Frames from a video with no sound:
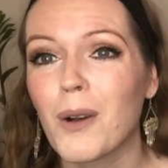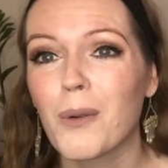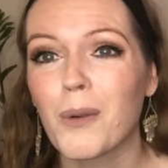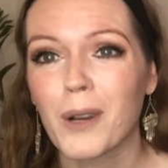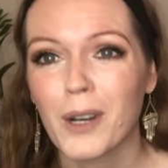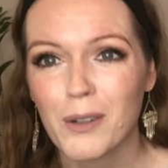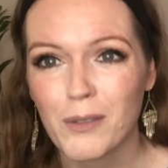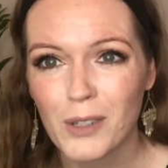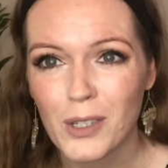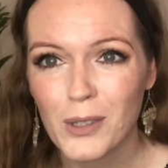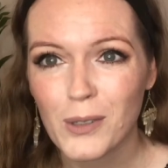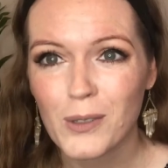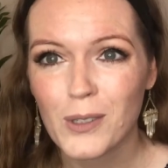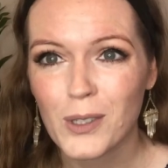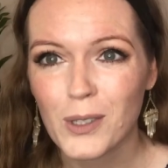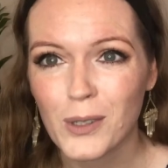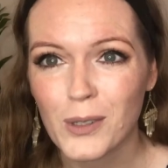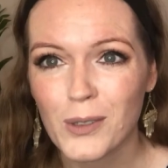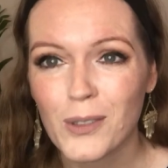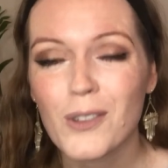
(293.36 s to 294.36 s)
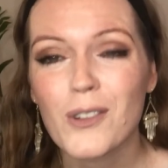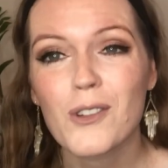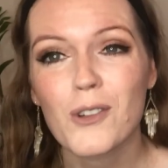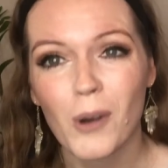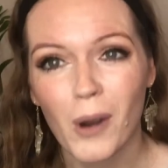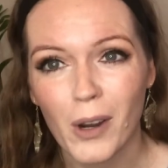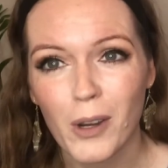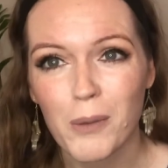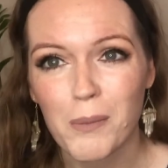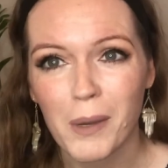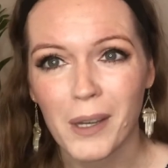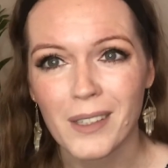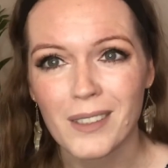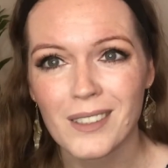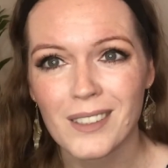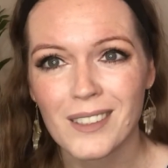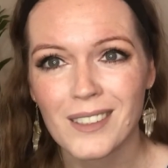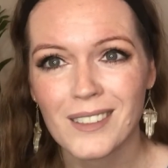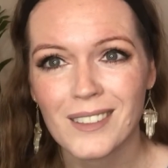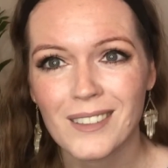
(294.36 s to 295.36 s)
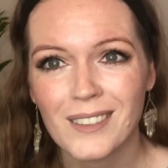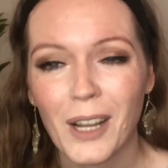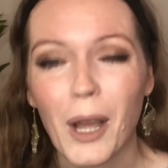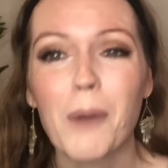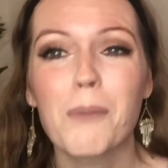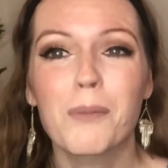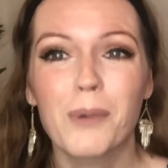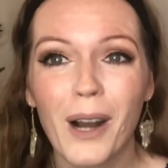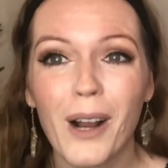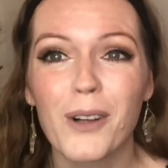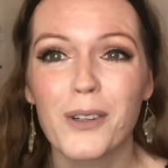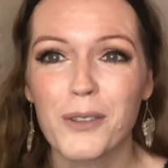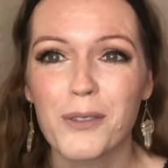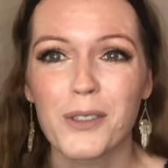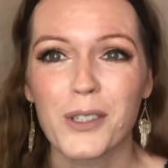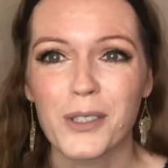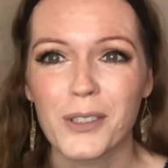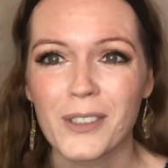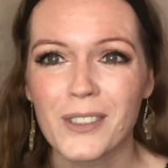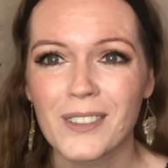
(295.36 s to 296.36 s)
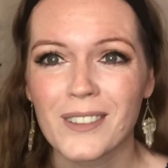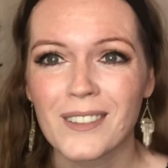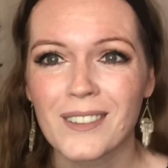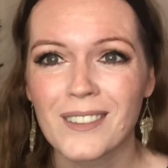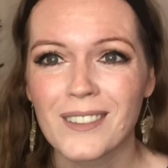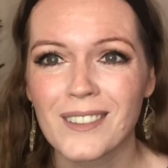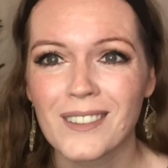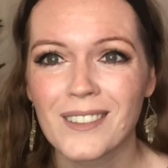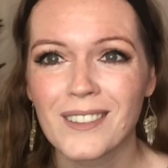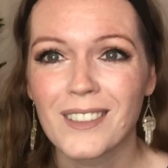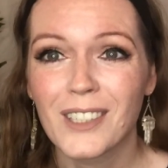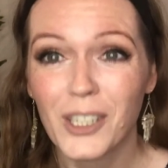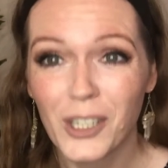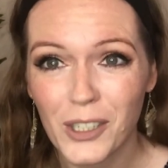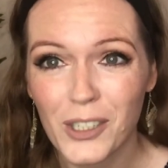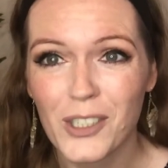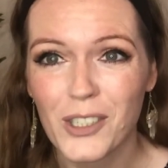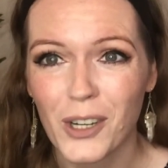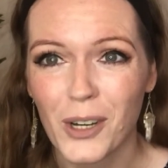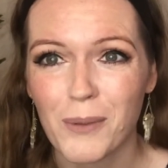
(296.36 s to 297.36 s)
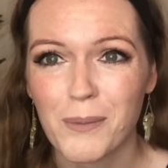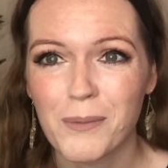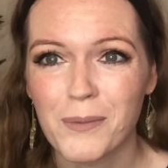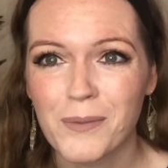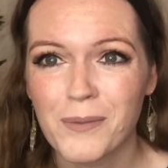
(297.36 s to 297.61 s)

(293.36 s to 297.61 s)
Whatever you do, try your best. I'm proud of you. Good job.